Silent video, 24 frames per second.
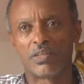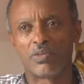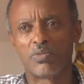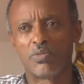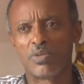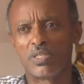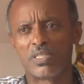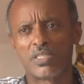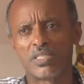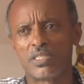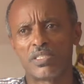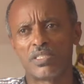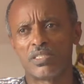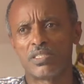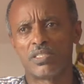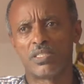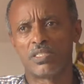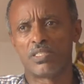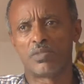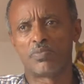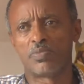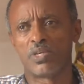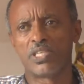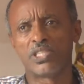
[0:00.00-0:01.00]
what is
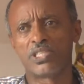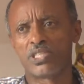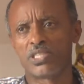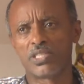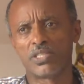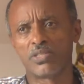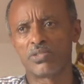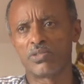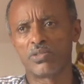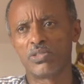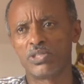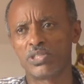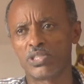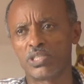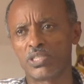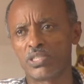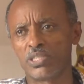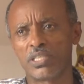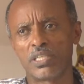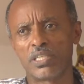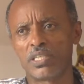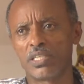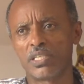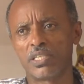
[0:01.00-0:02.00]
the spatial
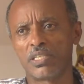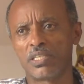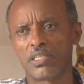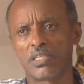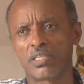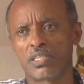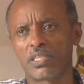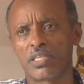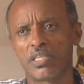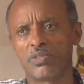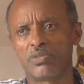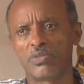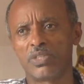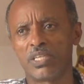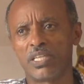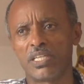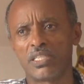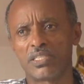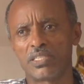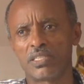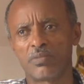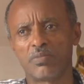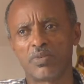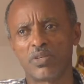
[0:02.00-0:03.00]
resolution, and can you tell
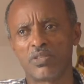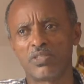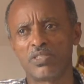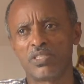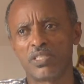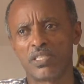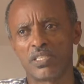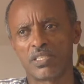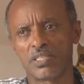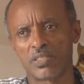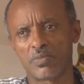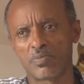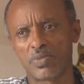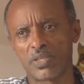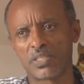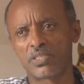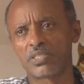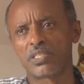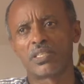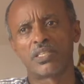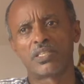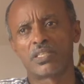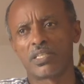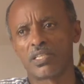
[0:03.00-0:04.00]
us about the
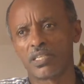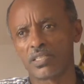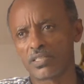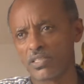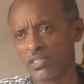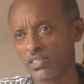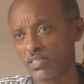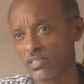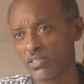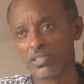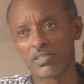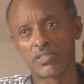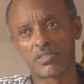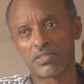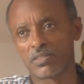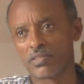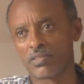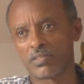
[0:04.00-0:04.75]
spectral characteristics?